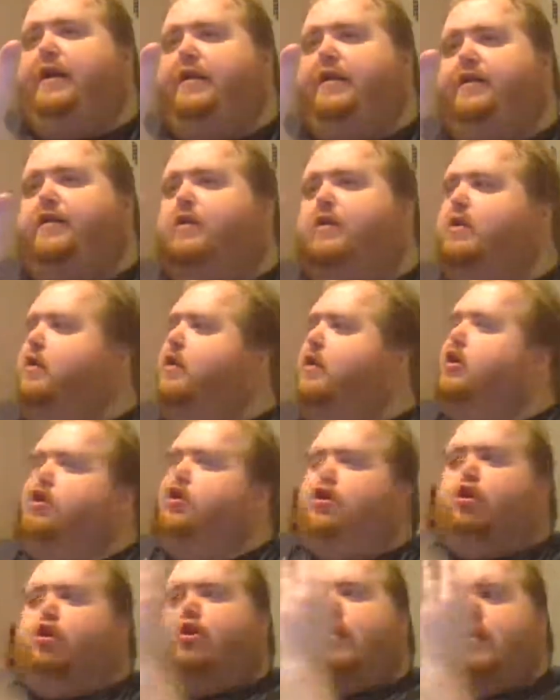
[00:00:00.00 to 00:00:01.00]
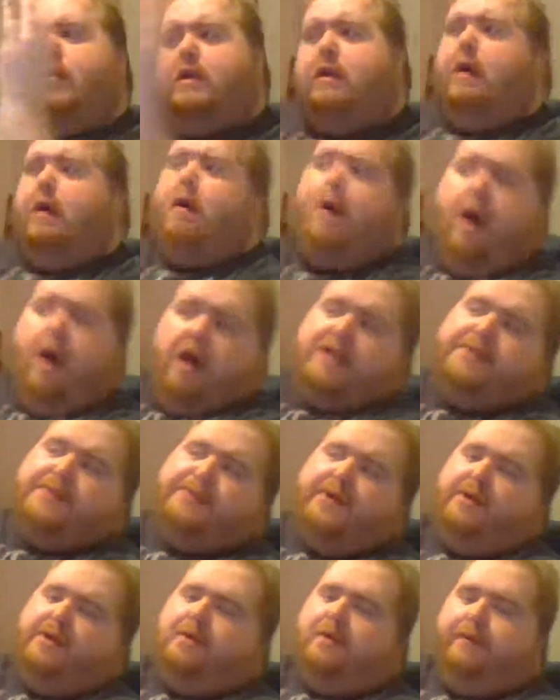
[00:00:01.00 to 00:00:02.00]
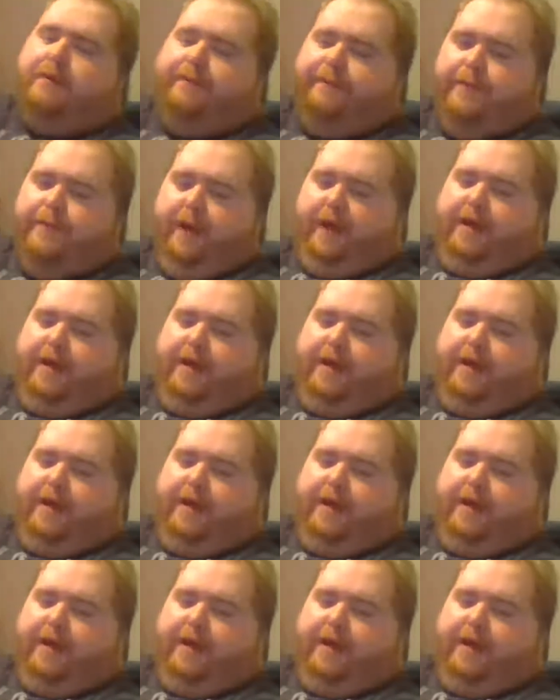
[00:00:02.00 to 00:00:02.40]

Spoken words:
it. You're in the hospital.